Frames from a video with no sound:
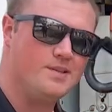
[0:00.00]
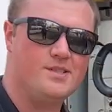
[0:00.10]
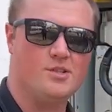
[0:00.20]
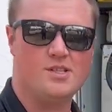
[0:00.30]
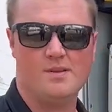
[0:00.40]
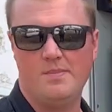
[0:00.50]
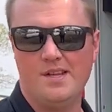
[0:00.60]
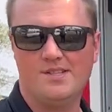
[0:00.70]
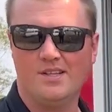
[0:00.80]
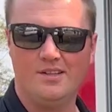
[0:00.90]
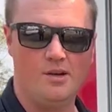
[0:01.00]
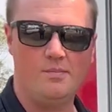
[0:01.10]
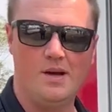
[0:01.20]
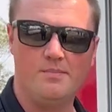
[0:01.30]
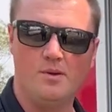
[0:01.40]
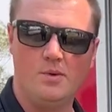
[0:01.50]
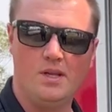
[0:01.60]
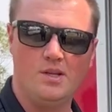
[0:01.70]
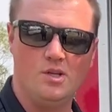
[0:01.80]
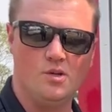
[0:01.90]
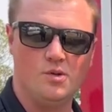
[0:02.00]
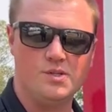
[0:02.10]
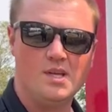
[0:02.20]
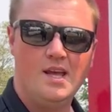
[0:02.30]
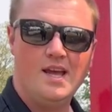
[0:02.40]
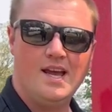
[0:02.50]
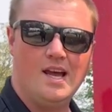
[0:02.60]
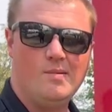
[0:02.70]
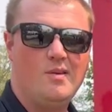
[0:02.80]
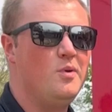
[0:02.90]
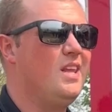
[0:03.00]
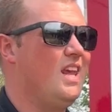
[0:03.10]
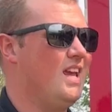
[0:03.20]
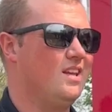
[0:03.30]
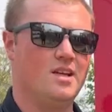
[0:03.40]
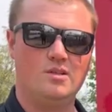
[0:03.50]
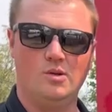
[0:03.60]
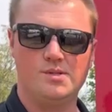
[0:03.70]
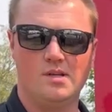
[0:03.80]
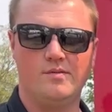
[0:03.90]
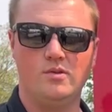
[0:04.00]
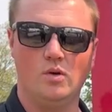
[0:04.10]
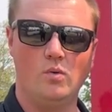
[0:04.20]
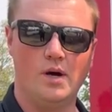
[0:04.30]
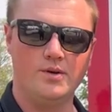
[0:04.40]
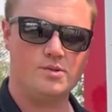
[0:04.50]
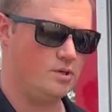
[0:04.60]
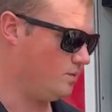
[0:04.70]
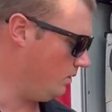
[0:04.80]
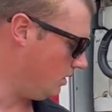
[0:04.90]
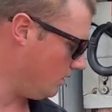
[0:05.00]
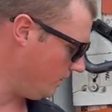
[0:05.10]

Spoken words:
It's just a basic little pump that we can use. If we can't get close enough to a water source, we can at